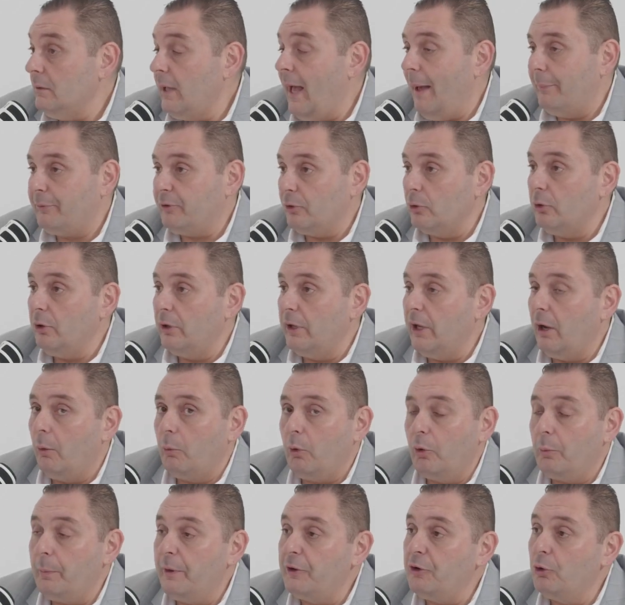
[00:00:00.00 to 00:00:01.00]
Absolutely. I
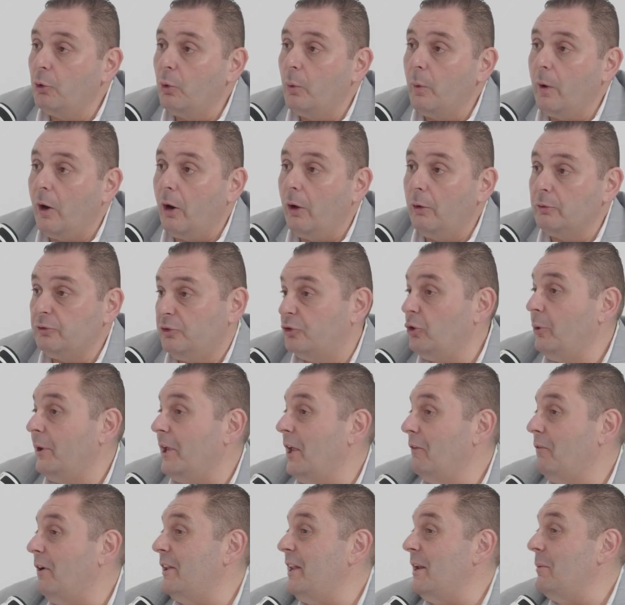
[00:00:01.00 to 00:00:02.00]
wouldn't be doing what I was doing
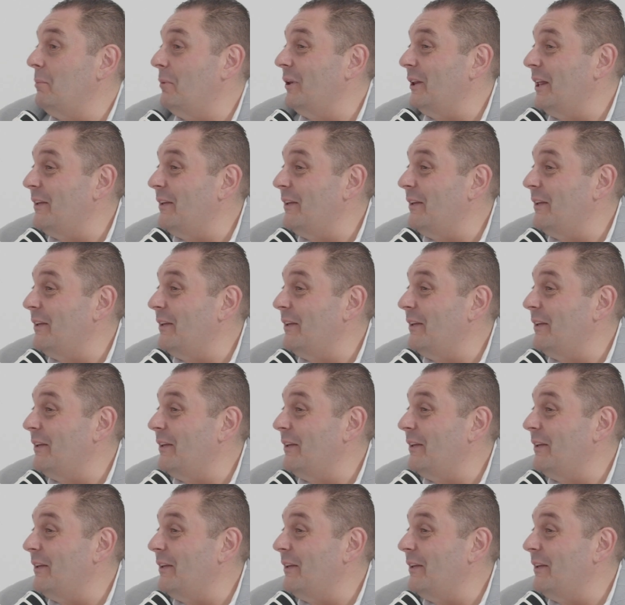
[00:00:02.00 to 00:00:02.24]
if I didn't believe it.